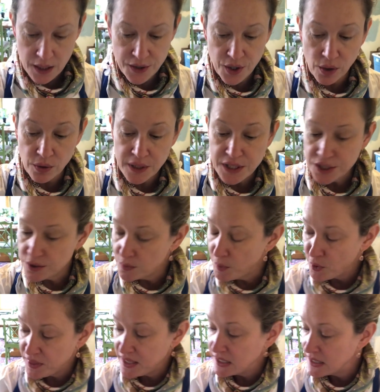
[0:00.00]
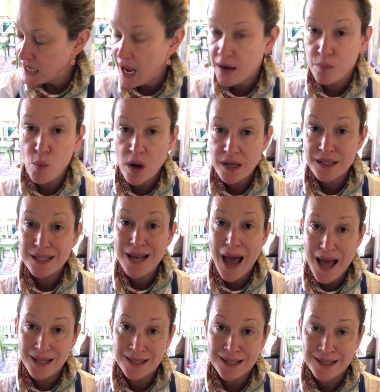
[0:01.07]
there are only 2 more things to add, and one is
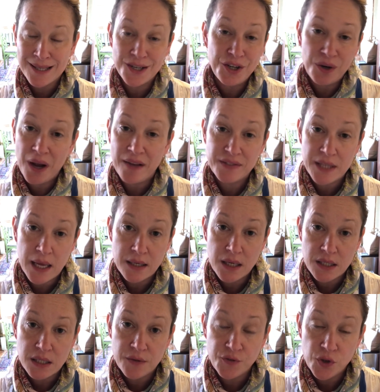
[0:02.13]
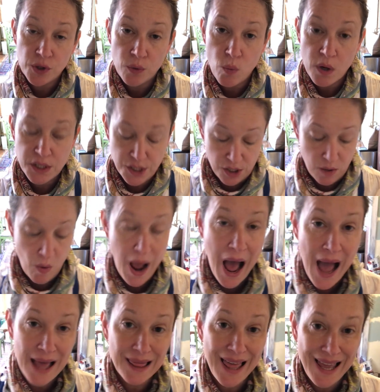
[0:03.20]
nuts, and you don't have to add nuts if you don't want to.
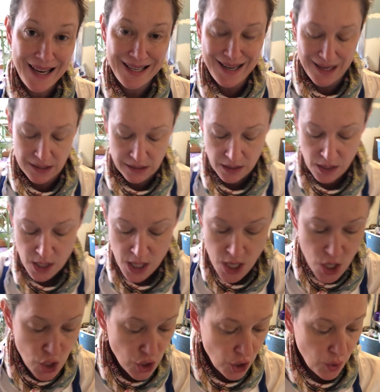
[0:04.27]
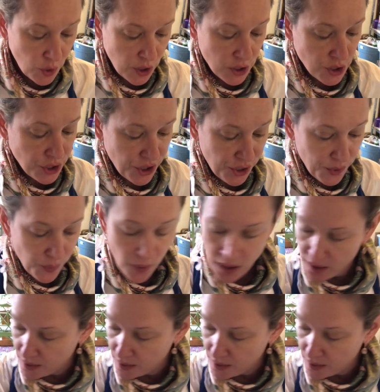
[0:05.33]
I like nuts. You can do